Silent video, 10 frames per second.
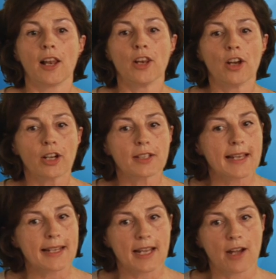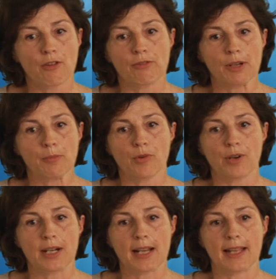looked at our
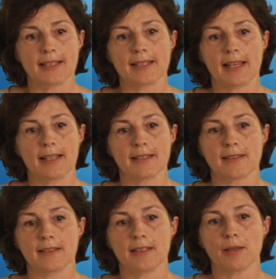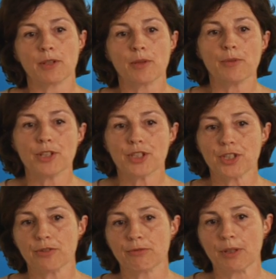report and says the
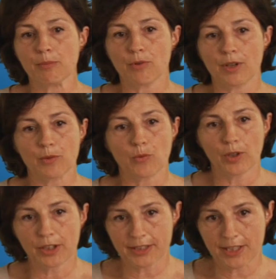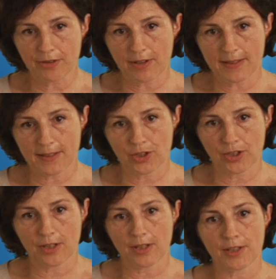Wbgu report, World in
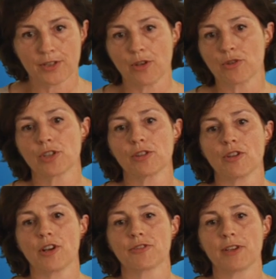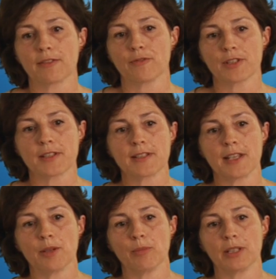Transition, a Social Contract for
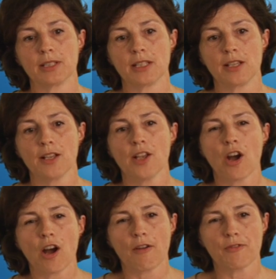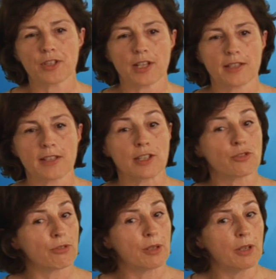Sustainability, offers us
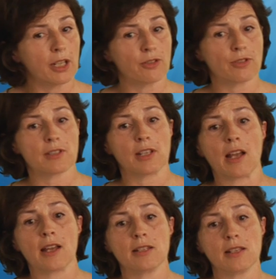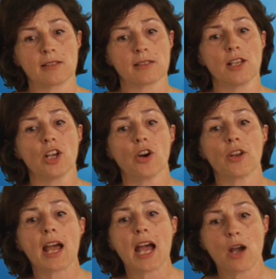extremely interesting ideas
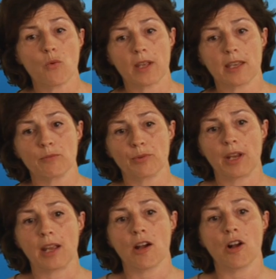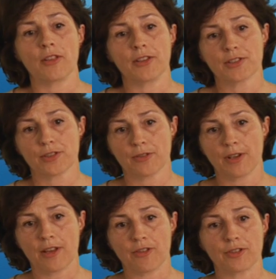on how we can bring all this
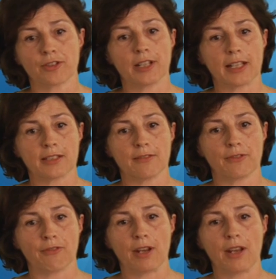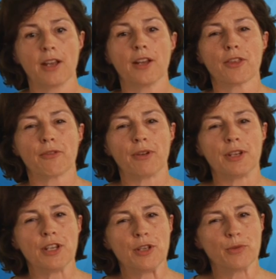together collectively through a
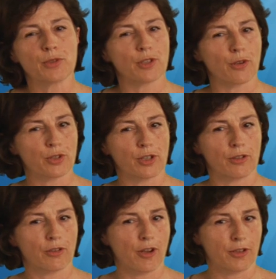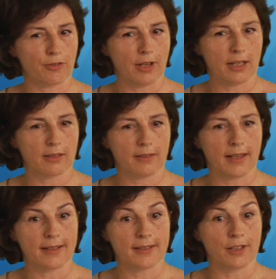new social contract
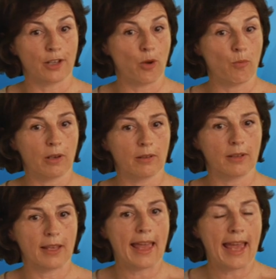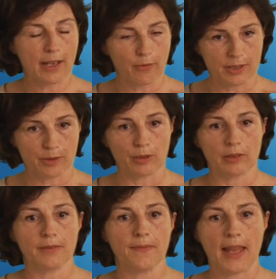that is global,
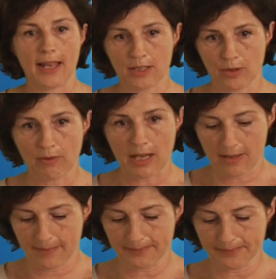equitable, and green.